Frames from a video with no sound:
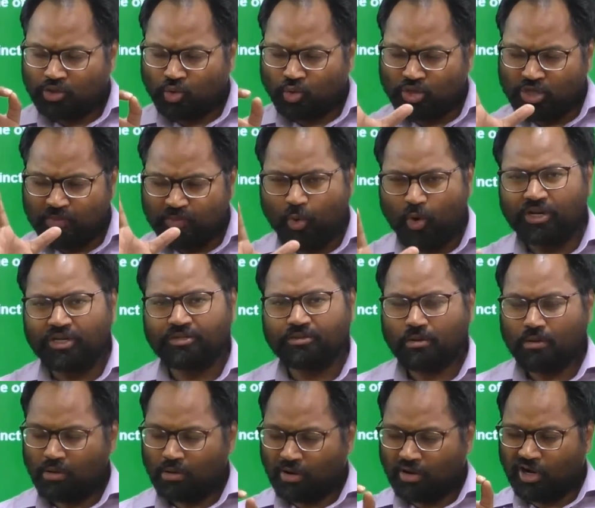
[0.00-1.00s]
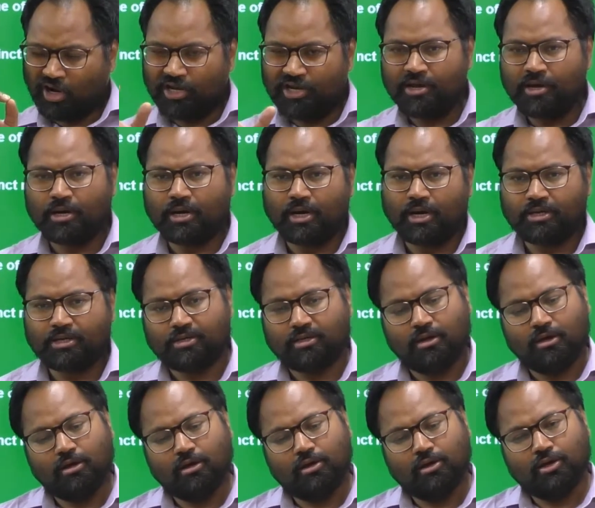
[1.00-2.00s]
to the point, clear cut,
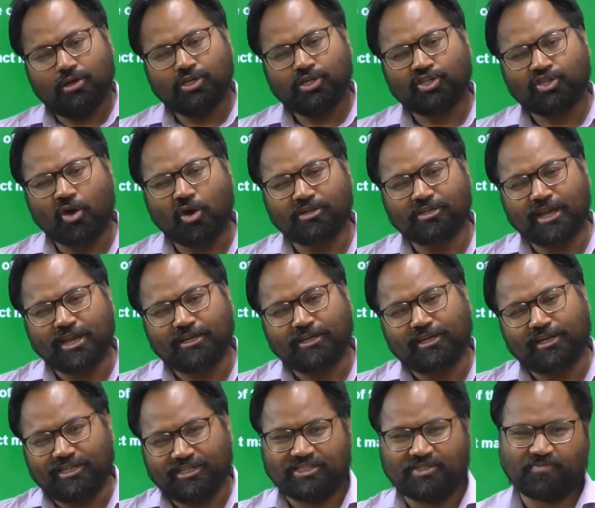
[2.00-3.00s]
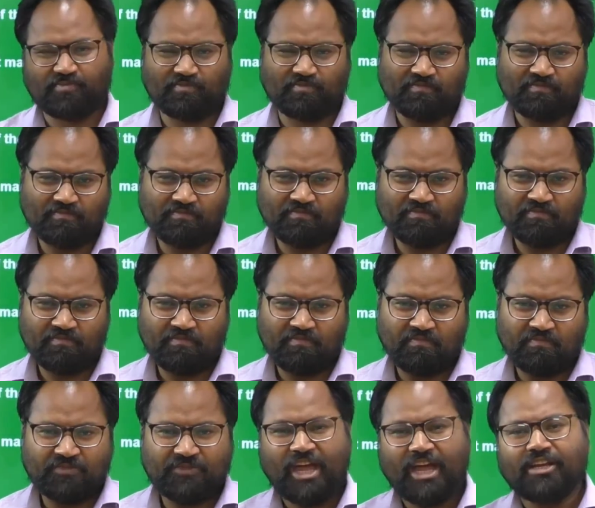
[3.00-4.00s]
short and crisp.
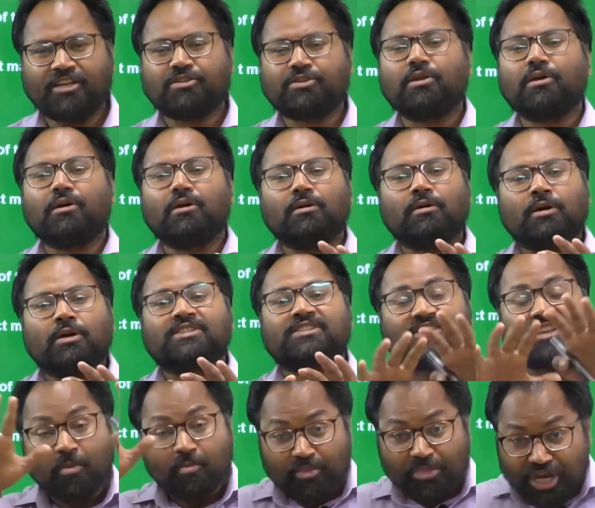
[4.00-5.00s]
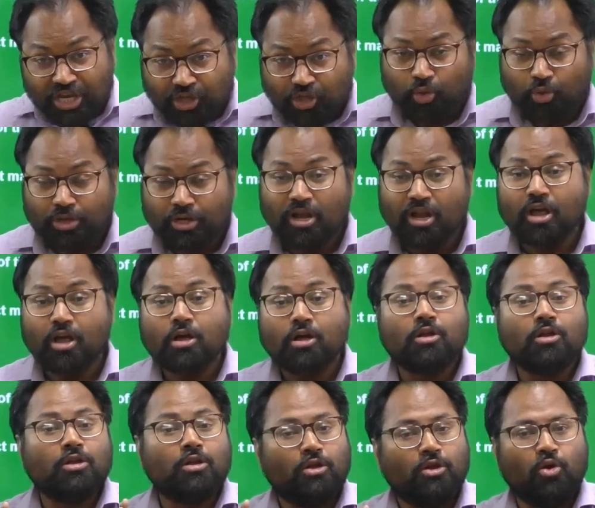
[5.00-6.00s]
That a summary should
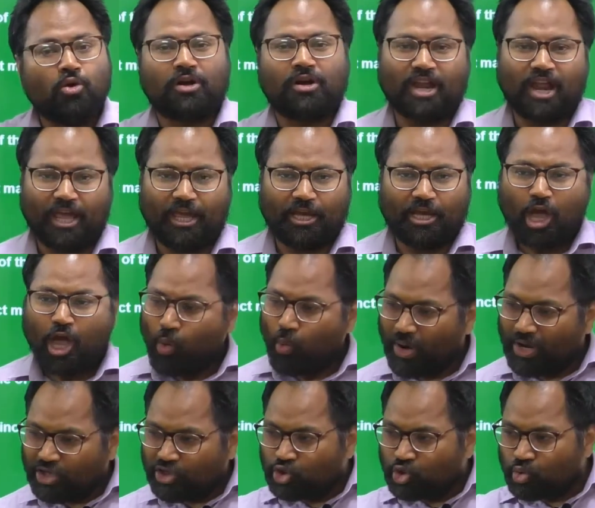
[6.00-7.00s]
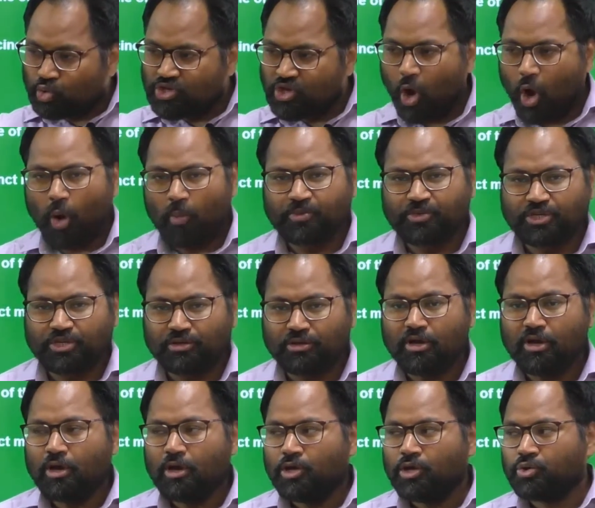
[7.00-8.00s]
look like. When you choose the option,
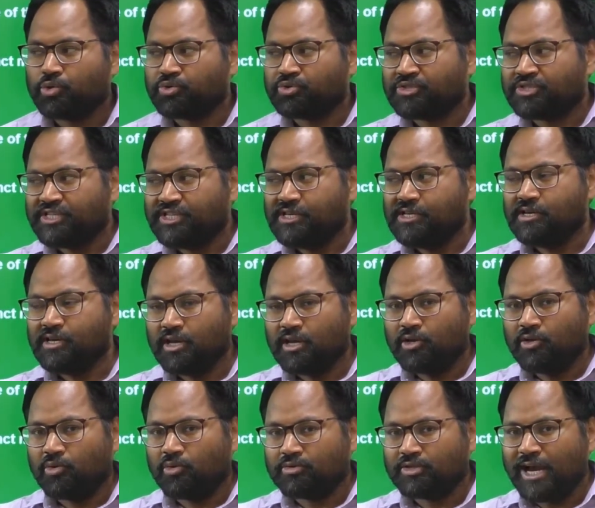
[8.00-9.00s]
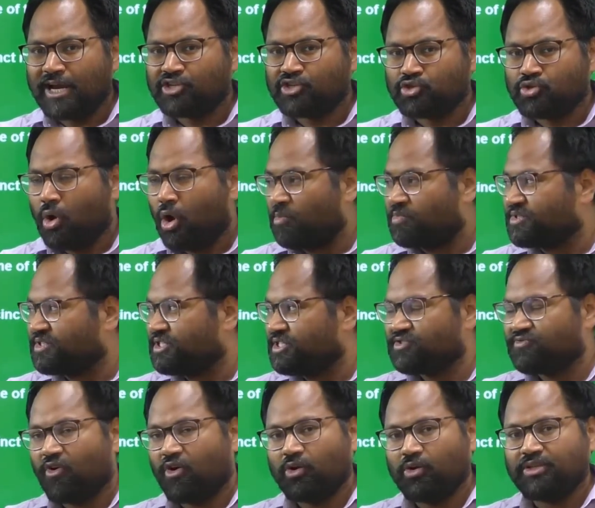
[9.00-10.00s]
you should see, that option
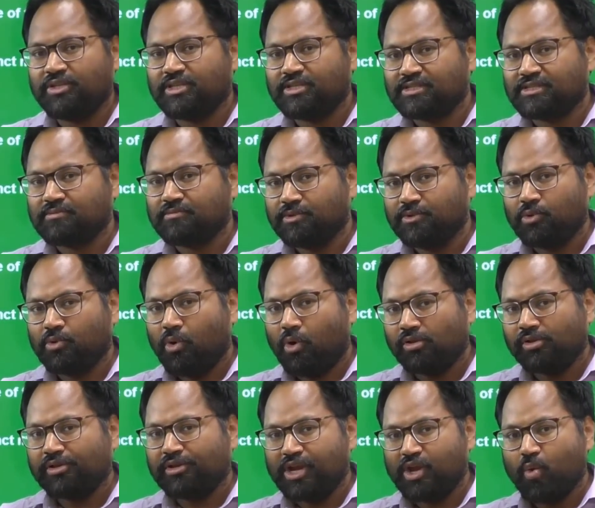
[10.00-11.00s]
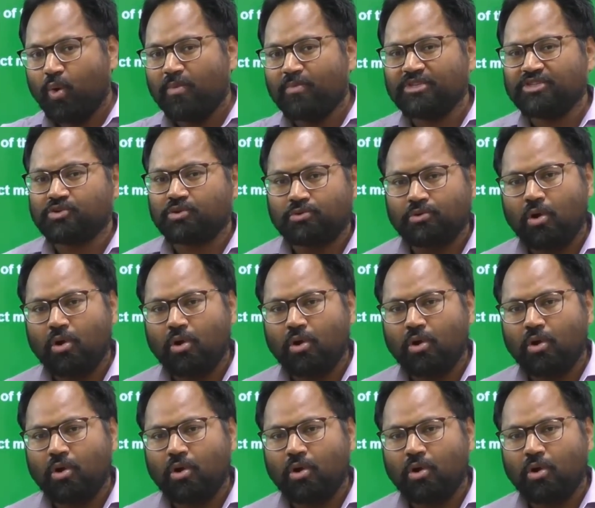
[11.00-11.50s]
is following this, all the requirements or